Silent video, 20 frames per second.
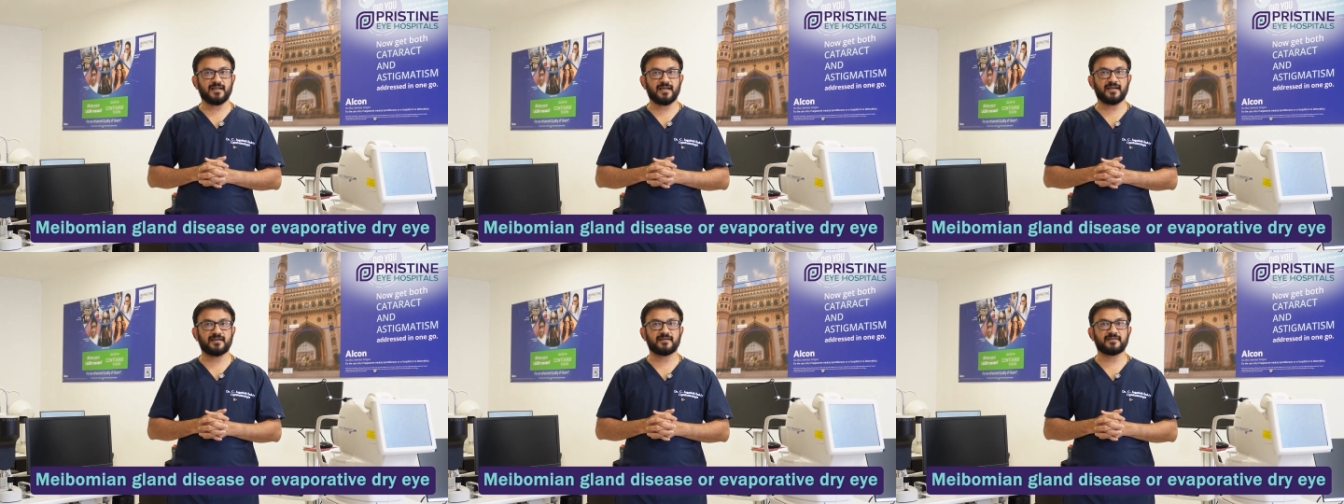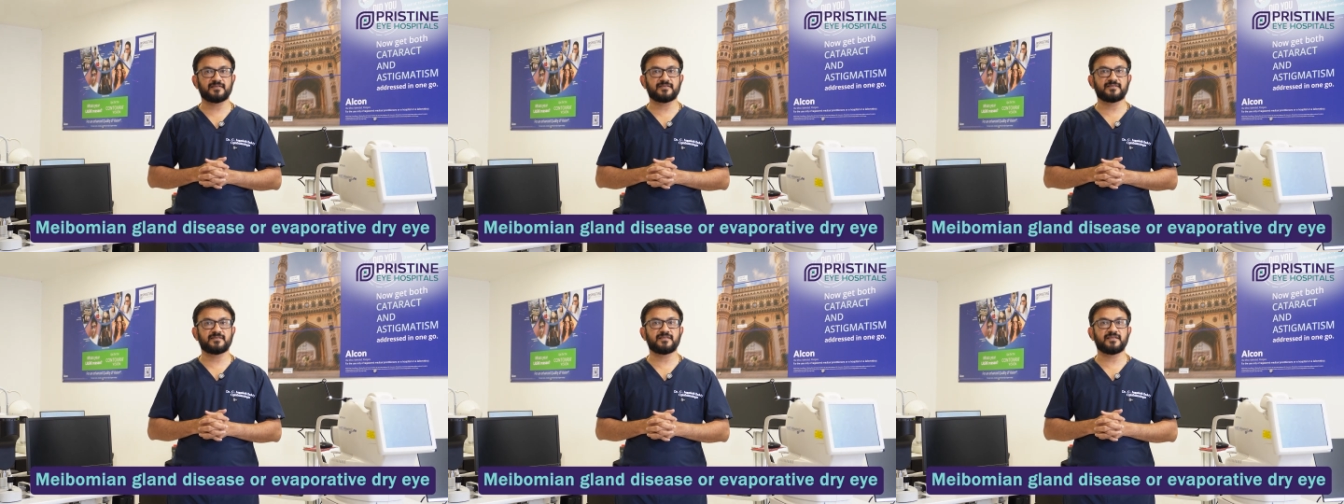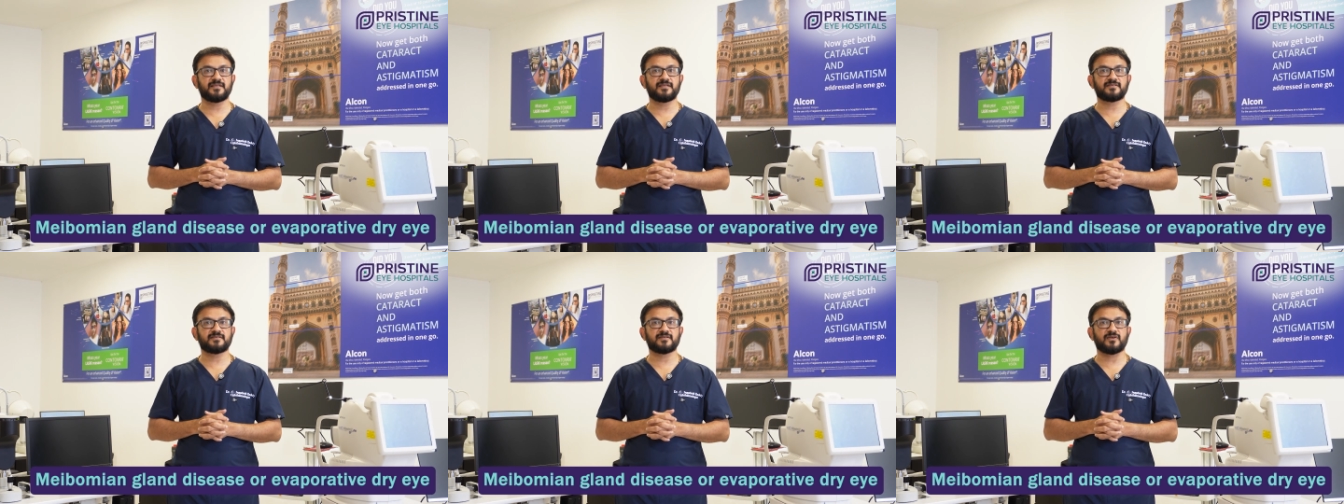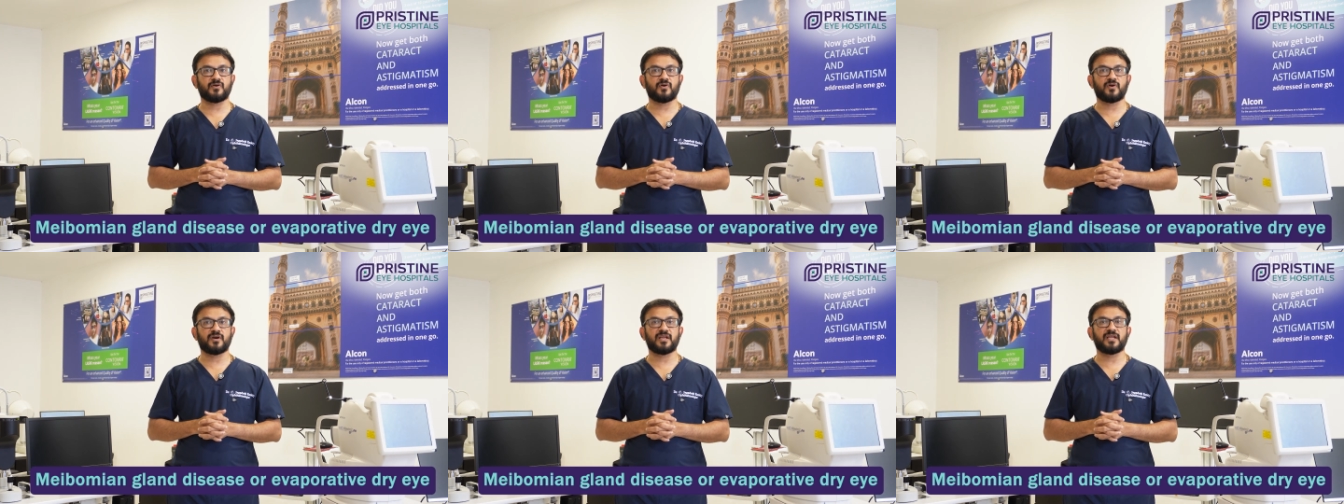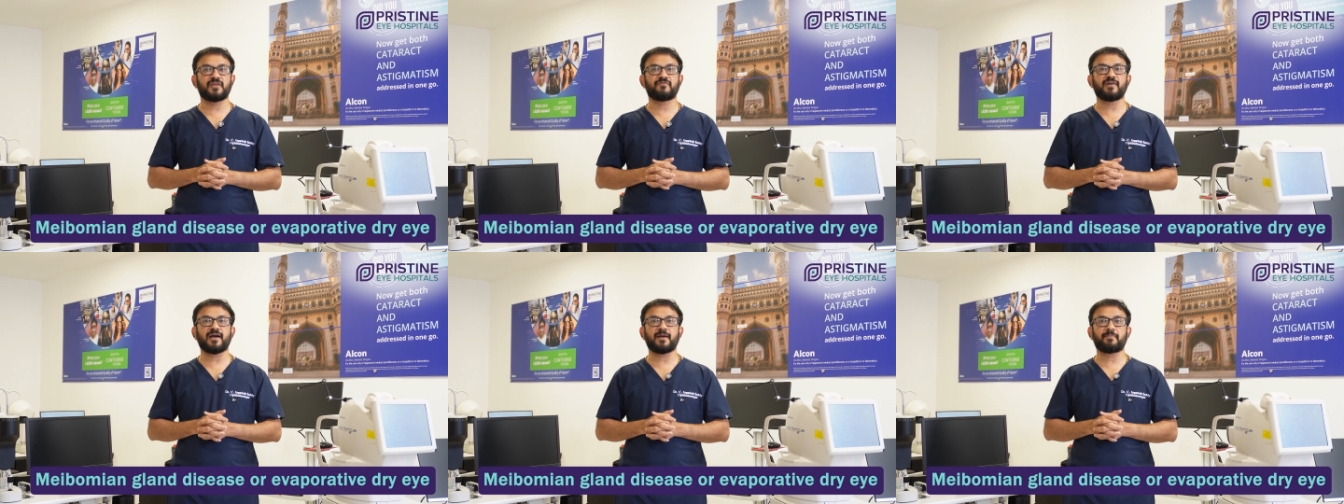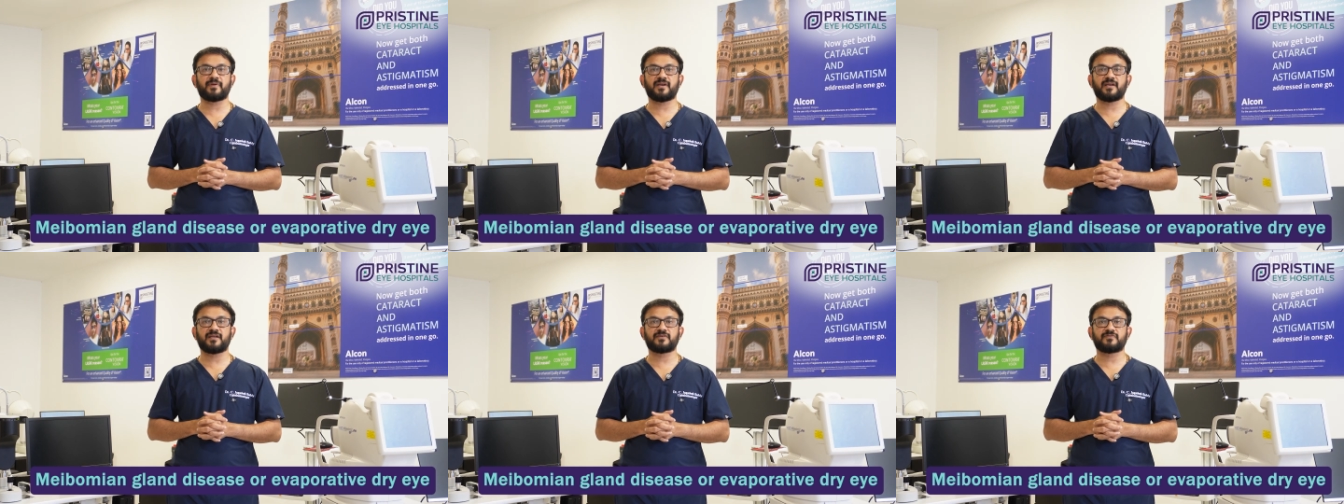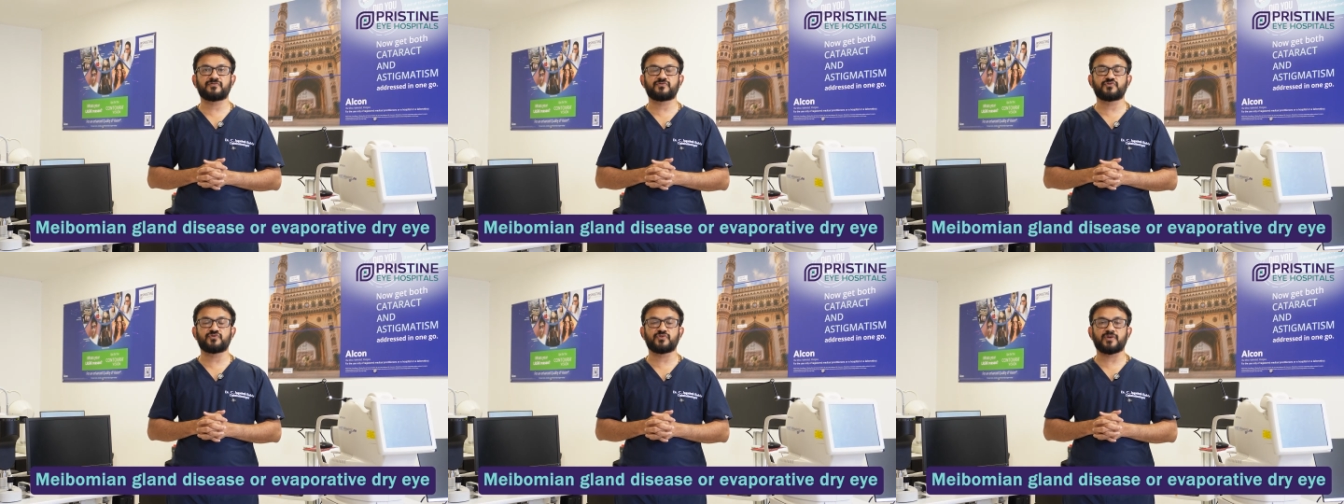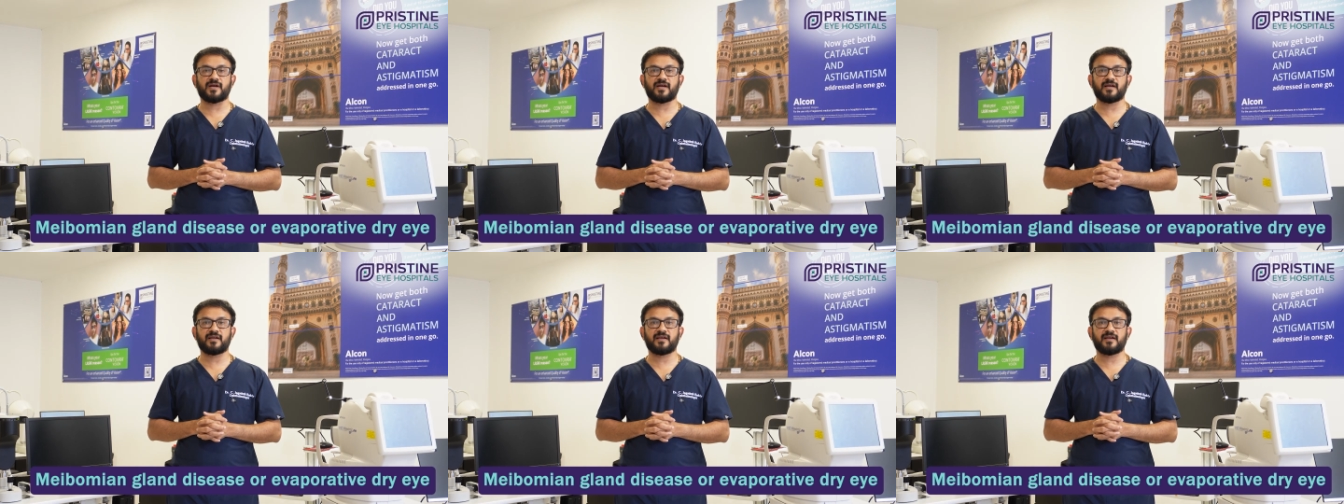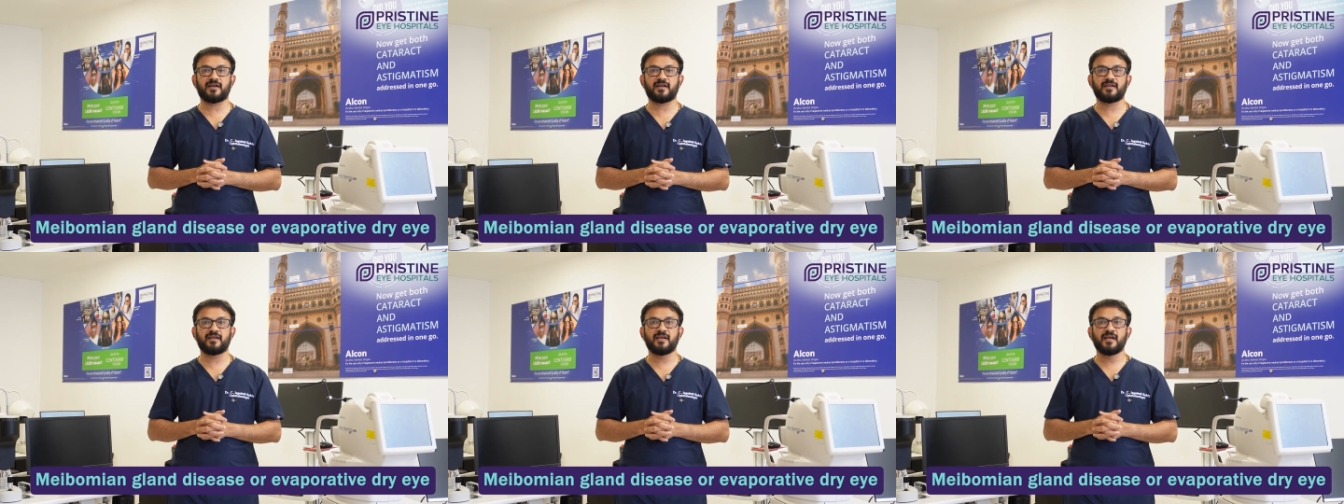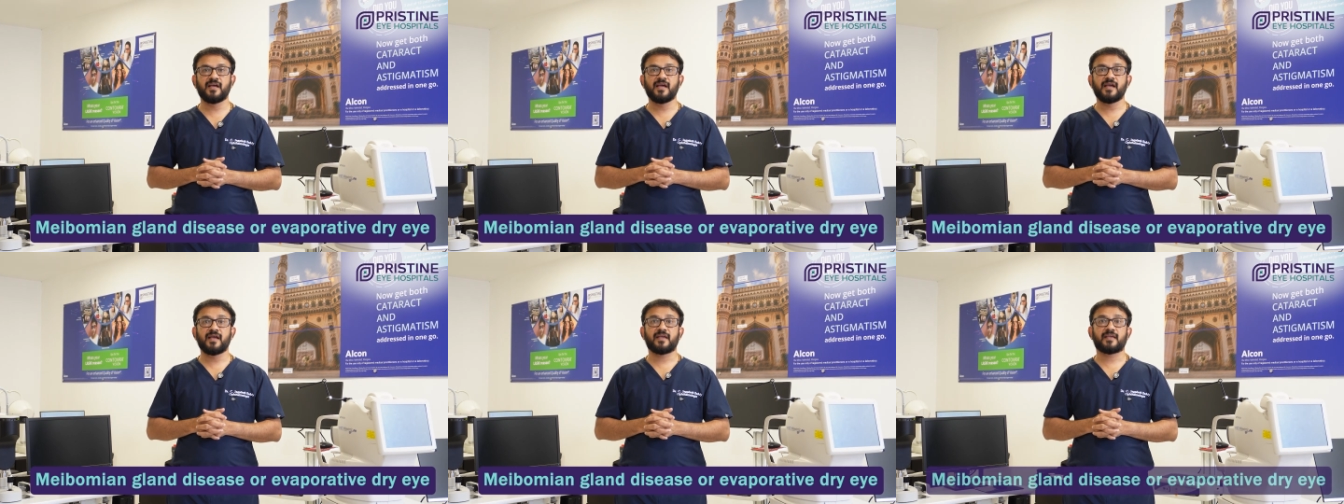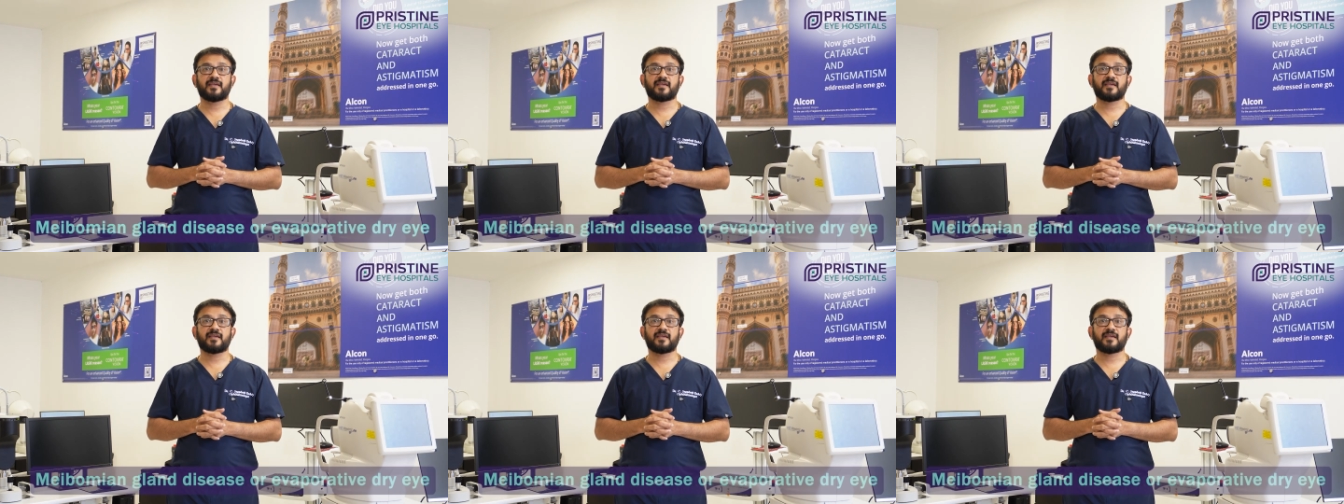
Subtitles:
gland disease or evaporative dry eye,